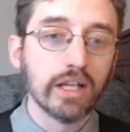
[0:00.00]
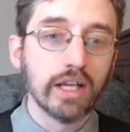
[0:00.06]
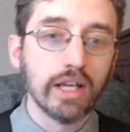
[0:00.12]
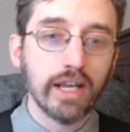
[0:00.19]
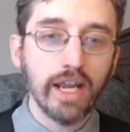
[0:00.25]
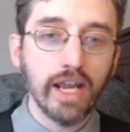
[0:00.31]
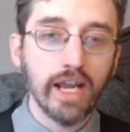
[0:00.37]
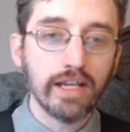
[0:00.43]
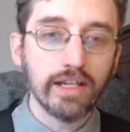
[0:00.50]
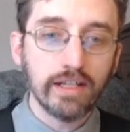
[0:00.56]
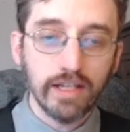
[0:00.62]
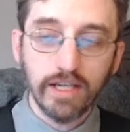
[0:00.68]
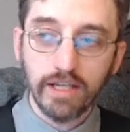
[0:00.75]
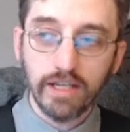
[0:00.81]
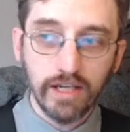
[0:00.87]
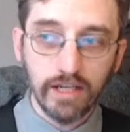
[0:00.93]
and
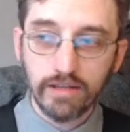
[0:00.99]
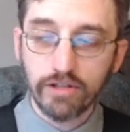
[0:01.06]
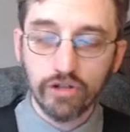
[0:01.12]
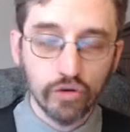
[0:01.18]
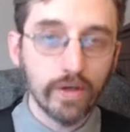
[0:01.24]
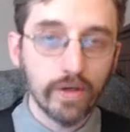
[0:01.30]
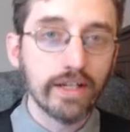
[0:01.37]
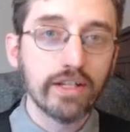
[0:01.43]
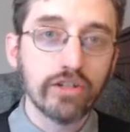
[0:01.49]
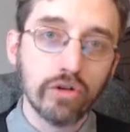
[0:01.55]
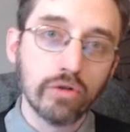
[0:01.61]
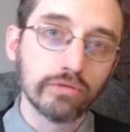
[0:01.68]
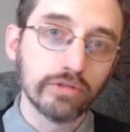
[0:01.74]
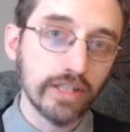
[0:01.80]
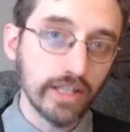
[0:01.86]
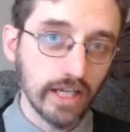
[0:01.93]
the trend is
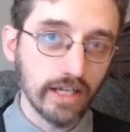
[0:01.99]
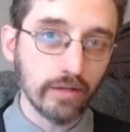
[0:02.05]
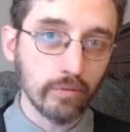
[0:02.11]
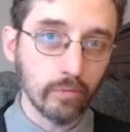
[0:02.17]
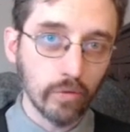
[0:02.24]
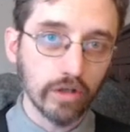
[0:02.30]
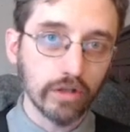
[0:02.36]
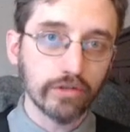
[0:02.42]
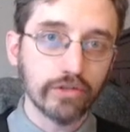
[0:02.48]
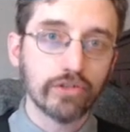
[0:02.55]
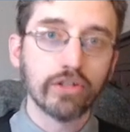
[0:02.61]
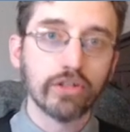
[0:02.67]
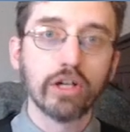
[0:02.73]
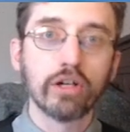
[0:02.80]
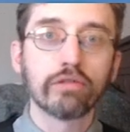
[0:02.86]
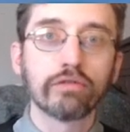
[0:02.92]
only getting worse.
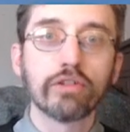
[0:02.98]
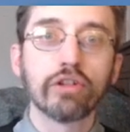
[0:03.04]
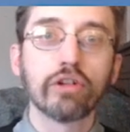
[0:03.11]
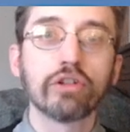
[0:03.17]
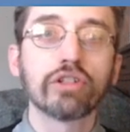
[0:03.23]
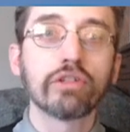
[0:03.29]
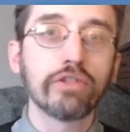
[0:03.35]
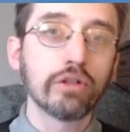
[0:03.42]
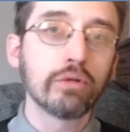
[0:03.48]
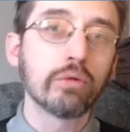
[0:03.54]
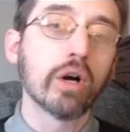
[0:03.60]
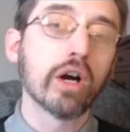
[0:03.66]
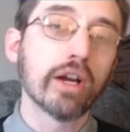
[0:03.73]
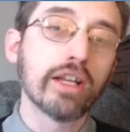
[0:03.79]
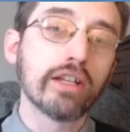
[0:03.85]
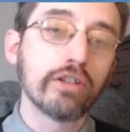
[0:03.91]
So for those of you who
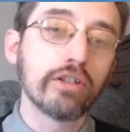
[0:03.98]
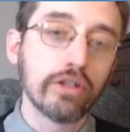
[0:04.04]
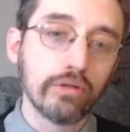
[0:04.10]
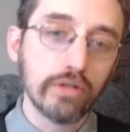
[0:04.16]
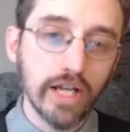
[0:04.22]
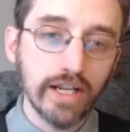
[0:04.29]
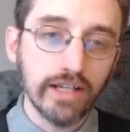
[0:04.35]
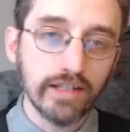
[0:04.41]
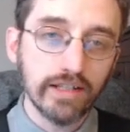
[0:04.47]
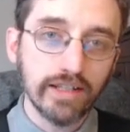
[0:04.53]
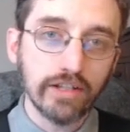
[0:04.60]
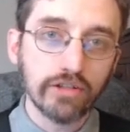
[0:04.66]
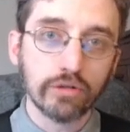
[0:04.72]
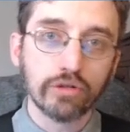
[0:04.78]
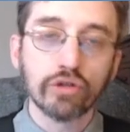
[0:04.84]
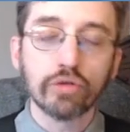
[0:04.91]
are in the United
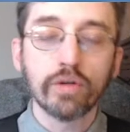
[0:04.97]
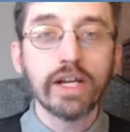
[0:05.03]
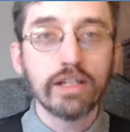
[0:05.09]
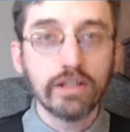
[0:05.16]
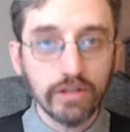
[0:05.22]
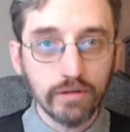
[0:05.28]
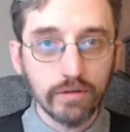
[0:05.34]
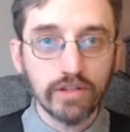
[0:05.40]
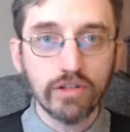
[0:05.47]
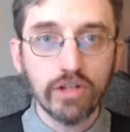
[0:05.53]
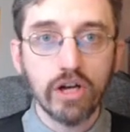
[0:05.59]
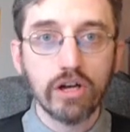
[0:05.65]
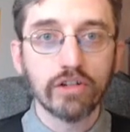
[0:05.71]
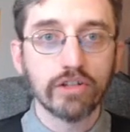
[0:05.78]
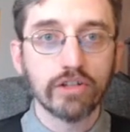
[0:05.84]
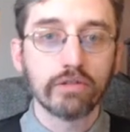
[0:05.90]
States or trade in US
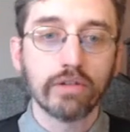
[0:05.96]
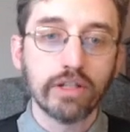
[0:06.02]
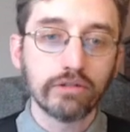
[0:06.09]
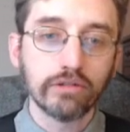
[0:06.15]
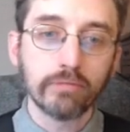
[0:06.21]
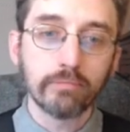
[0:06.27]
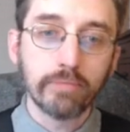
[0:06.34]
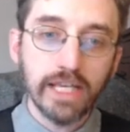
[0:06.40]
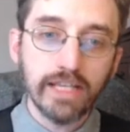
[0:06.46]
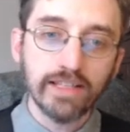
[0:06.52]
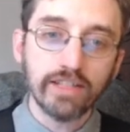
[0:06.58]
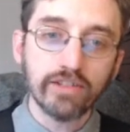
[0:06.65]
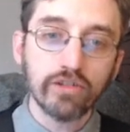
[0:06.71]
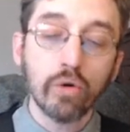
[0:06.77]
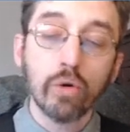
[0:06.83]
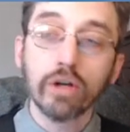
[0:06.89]
dollars on a regular
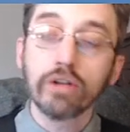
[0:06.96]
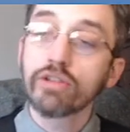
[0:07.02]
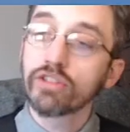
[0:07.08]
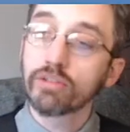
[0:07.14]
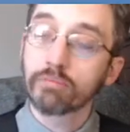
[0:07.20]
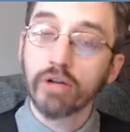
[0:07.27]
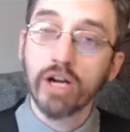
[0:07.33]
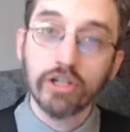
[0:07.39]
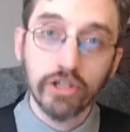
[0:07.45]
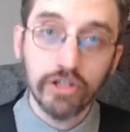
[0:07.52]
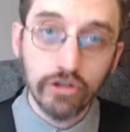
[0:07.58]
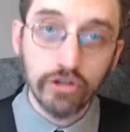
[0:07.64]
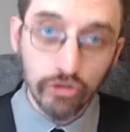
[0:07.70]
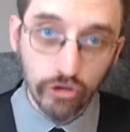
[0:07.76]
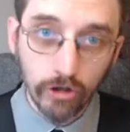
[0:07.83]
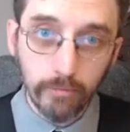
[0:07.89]
basis or use the Project
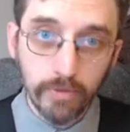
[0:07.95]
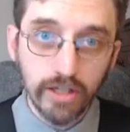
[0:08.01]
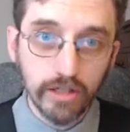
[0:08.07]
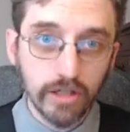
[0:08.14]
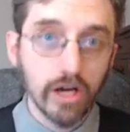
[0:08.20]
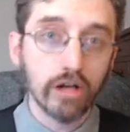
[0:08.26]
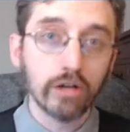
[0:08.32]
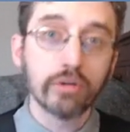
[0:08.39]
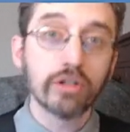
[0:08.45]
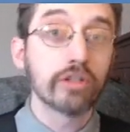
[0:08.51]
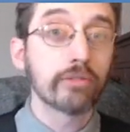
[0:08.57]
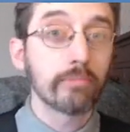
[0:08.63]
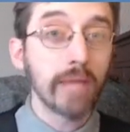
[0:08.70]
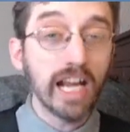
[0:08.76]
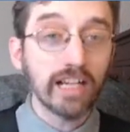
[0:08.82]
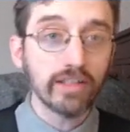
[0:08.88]
Entropia dollar, which is
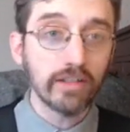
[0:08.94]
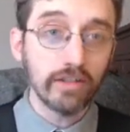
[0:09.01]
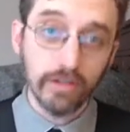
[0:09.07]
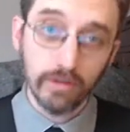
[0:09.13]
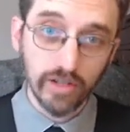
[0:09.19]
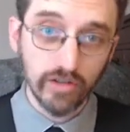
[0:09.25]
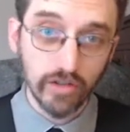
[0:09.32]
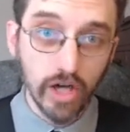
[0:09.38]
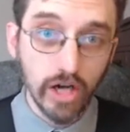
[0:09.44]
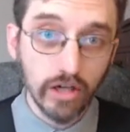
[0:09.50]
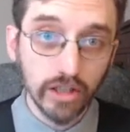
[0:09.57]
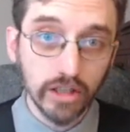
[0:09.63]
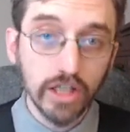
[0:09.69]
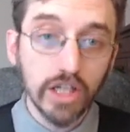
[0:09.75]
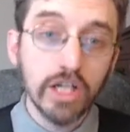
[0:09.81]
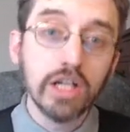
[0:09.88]
pegged to the US dollar,
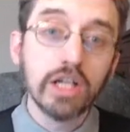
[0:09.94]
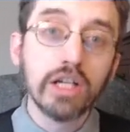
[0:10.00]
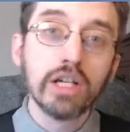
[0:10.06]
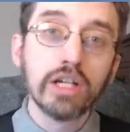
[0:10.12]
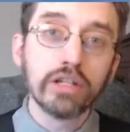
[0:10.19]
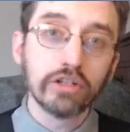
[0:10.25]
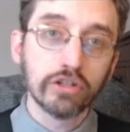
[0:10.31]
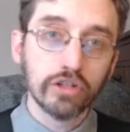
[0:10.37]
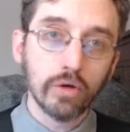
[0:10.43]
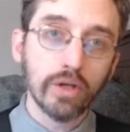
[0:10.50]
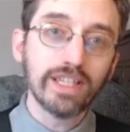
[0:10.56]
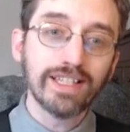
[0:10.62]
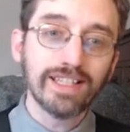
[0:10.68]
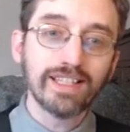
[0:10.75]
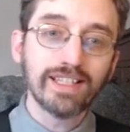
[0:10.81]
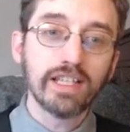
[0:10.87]
you're going
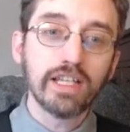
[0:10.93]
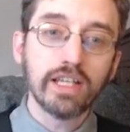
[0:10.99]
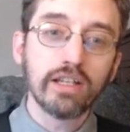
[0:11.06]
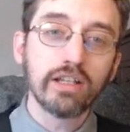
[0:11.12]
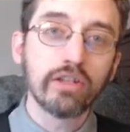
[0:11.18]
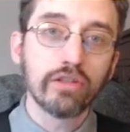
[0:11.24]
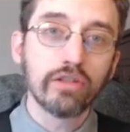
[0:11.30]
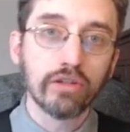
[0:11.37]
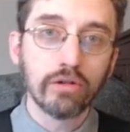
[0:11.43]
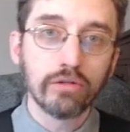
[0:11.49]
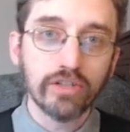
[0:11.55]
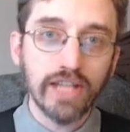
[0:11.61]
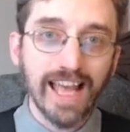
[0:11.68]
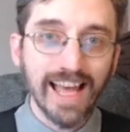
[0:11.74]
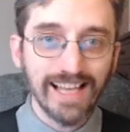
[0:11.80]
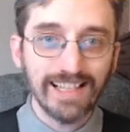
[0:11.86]
to see those
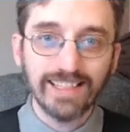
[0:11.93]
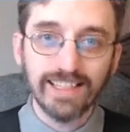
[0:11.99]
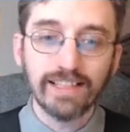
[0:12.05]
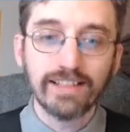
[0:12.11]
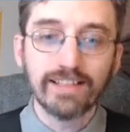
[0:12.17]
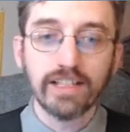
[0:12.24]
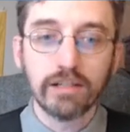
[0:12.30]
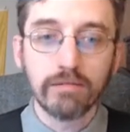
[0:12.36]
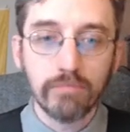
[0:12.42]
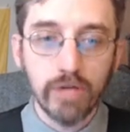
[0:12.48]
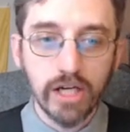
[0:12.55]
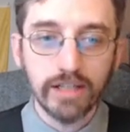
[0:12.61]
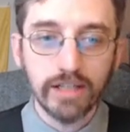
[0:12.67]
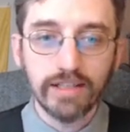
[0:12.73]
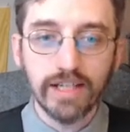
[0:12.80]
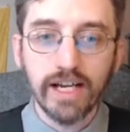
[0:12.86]
assets that are
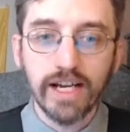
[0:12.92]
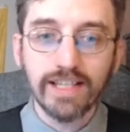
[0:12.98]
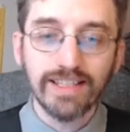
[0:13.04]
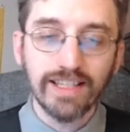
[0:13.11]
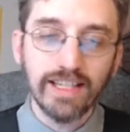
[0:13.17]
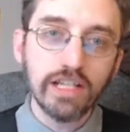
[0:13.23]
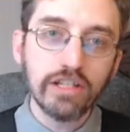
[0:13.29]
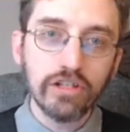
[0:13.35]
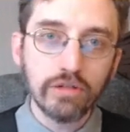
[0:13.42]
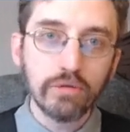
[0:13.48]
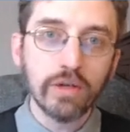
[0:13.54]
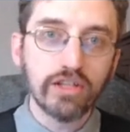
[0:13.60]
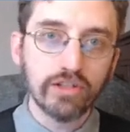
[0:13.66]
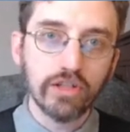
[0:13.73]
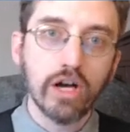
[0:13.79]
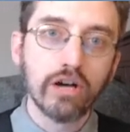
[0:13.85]
monetized in
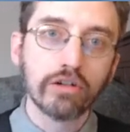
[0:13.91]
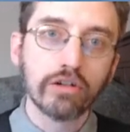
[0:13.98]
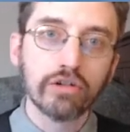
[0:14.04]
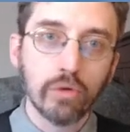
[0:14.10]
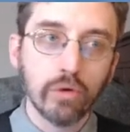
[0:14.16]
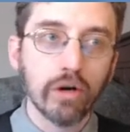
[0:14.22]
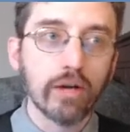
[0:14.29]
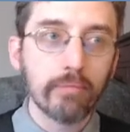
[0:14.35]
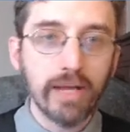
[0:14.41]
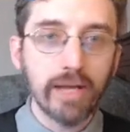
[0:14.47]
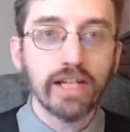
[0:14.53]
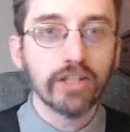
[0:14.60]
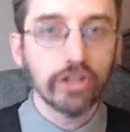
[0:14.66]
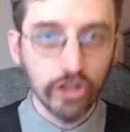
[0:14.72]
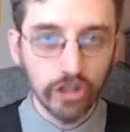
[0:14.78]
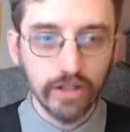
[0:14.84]
US dollars or a
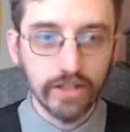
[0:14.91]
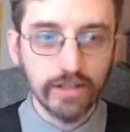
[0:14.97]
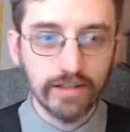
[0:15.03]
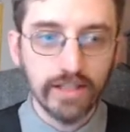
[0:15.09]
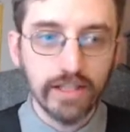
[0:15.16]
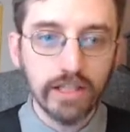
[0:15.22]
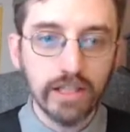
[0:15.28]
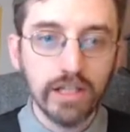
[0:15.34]
pegged currency